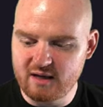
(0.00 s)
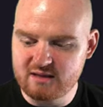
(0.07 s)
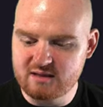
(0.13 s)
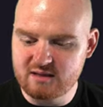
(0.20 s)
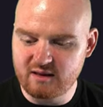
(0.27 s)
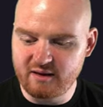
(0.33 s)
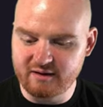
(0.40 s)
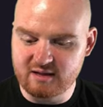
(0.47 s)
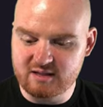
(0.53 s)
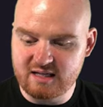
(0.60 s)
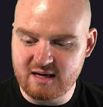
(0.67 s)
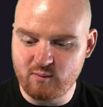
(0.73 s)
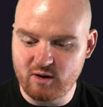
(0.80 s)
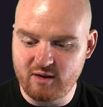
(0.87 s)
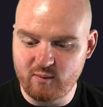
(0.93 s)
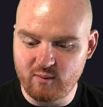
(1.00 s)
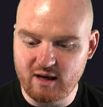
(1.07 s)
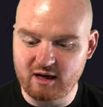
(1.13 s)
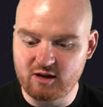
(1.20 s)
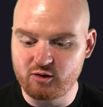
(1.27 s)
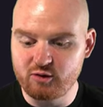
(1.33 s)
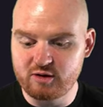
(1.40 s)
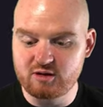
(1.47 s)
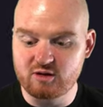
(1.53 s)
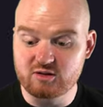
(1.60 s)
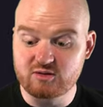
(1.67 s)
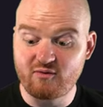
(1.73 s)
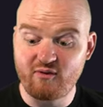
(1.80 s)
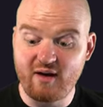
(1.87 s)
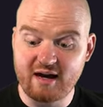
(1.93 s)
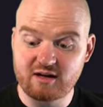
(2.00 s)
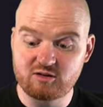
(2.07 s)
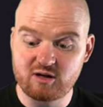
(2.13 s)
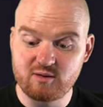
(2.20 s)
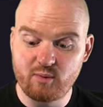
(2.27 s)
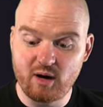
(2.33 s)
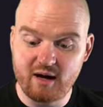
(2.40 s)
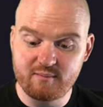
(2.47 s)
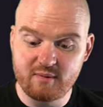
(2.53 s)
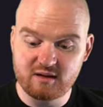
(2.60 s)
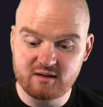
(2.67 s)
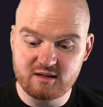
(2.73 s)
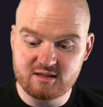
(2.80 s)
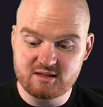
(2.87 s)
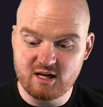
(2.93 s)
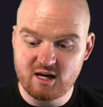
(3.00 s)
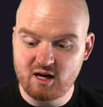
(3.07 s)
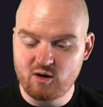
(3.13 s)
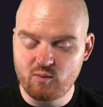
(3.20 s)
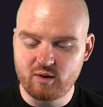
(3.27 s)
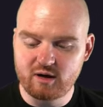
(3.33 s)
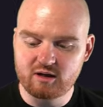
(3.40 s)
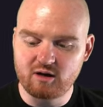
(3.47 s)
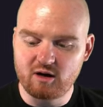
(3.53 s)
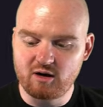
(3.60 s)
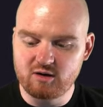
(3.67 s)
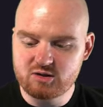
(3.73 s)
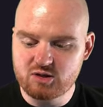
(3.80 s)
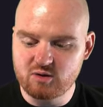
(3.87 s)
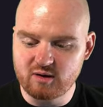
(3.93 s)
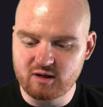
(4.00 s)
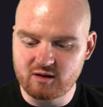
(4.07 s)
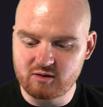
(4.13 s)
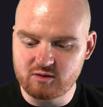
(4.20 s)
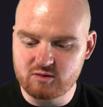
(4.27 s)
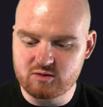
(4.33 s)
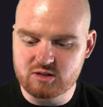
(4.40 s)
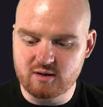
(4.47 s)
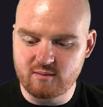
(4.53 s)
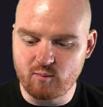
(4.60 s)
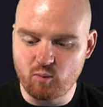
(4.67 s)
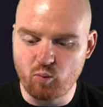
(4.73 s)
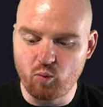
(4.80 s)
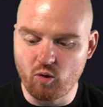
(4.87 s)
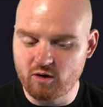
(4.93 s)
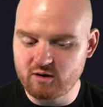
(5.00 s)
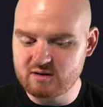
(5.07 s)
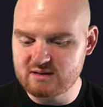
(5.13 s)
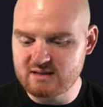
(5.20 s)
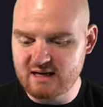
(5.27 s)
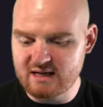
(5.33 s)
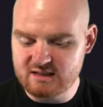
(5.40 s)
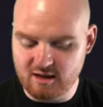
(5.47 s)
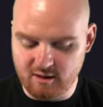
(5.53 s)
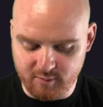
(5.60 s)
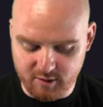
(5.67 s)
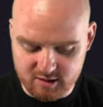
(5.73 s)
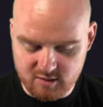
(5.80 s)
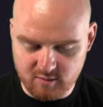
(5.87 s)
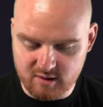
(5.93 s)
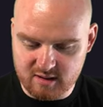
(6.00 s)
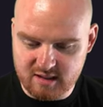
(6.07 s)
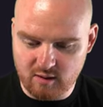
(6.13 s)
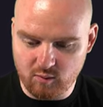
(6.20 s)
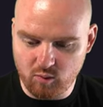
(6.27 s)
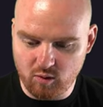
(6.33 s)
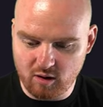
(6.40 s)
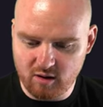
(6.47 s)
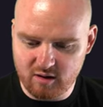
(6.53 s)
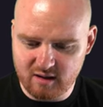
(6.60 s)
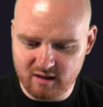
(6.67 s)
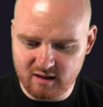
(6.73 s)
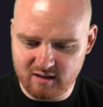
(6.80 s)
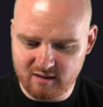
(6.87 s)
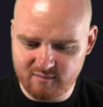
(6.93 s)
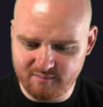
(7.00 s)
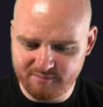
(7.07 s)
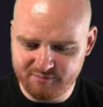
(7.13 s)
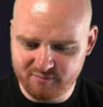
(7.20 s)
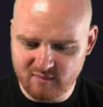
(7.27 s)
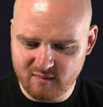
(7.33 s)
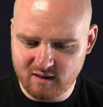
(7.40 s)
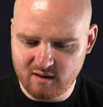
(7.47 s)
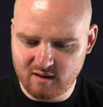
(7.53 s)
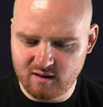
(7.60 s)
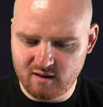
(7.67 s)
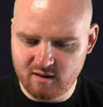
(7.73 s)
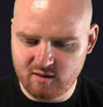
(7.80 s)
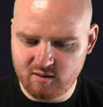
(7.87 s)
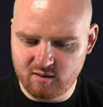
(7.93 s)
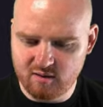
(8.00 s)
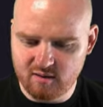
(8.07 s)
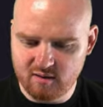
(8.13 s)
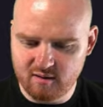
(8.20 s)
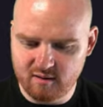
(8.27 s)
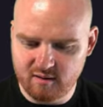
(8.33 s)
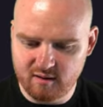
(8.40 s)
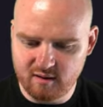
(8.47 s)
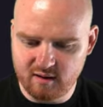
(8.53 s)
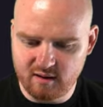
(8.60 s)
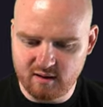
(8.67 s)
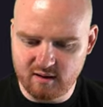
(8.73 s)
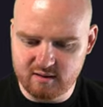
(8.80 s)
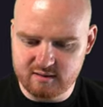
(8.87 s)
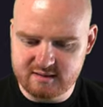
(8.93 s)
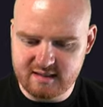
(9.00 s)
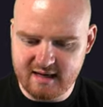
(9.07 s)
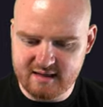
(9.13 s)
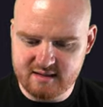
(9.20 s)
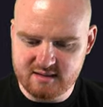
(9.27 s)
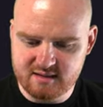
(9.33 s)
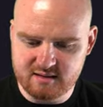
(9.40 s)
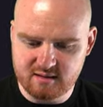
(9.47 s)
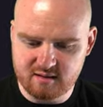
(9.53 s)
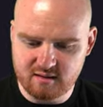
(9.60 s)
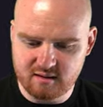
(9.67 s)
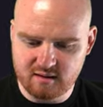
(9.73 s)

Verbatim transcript: in like the same way that we included those factory bot methods, we can also include some warden test helpers. So we're gonna say warden uh, test